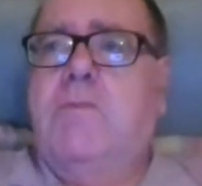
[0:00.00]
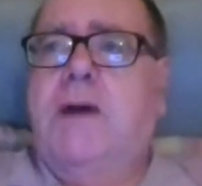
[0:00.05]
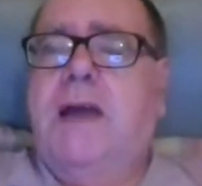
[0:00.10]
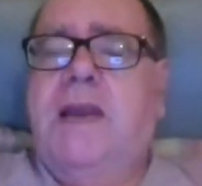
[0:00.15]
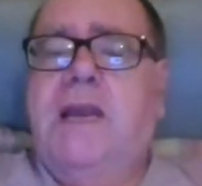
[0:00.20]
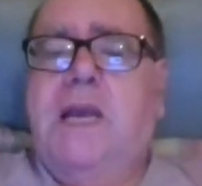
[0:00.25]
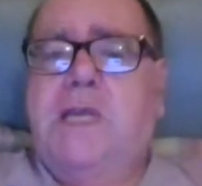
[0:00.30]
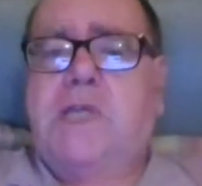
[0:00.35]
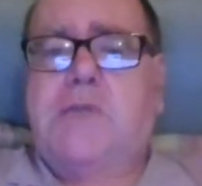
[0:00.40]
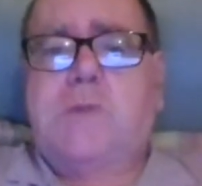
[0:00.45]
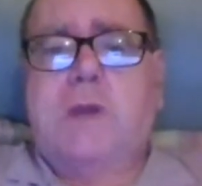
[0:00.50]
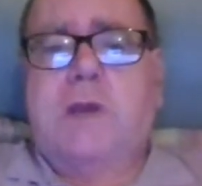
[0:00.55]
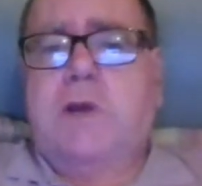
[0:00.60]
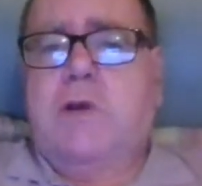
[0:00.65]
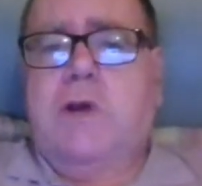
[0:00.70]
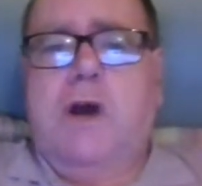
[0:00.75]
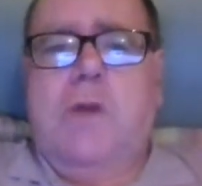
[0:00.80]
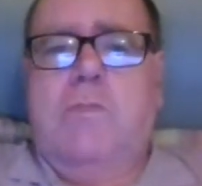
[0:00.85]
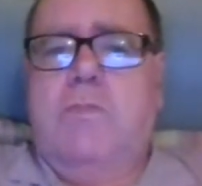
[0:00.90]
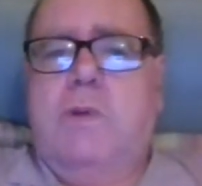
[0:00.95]
next week, I
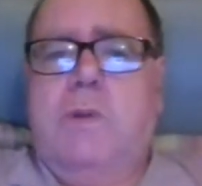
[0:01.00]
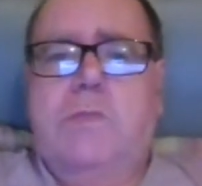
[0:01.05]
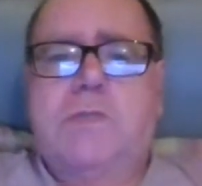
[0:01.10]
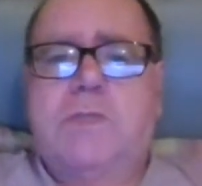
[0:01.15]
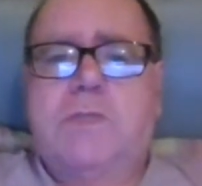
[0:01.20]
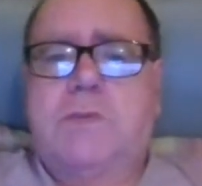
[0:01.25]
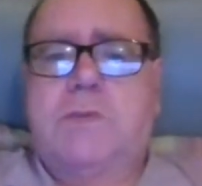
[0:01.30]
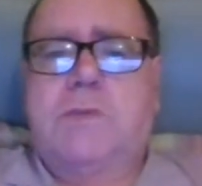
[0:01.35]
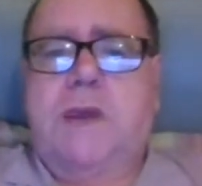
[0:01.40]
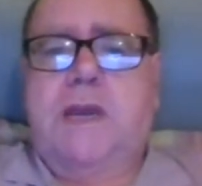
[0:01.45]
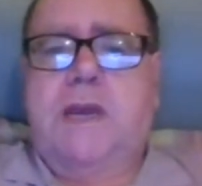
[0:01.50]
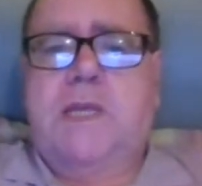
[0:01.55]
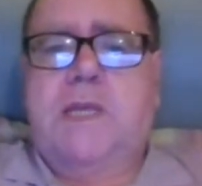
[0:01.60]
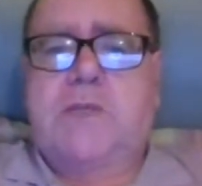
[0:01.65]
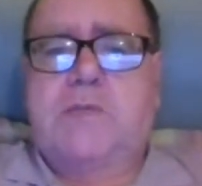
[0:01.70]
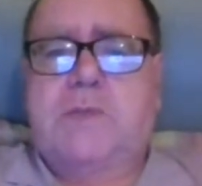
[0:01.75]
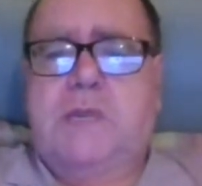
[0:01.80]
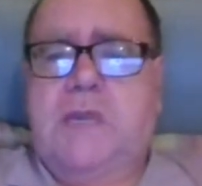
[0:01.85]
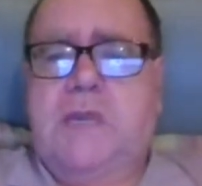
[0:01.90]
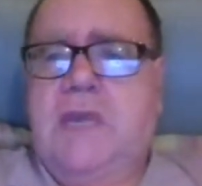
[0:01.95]
can't promise I'll be back
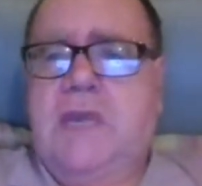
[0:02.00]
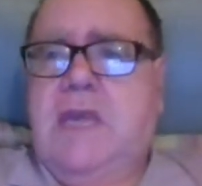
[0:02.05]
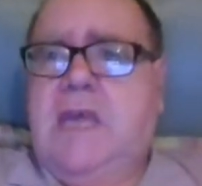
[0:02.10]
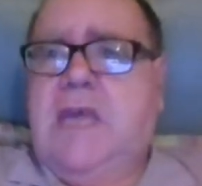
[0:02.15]
next week.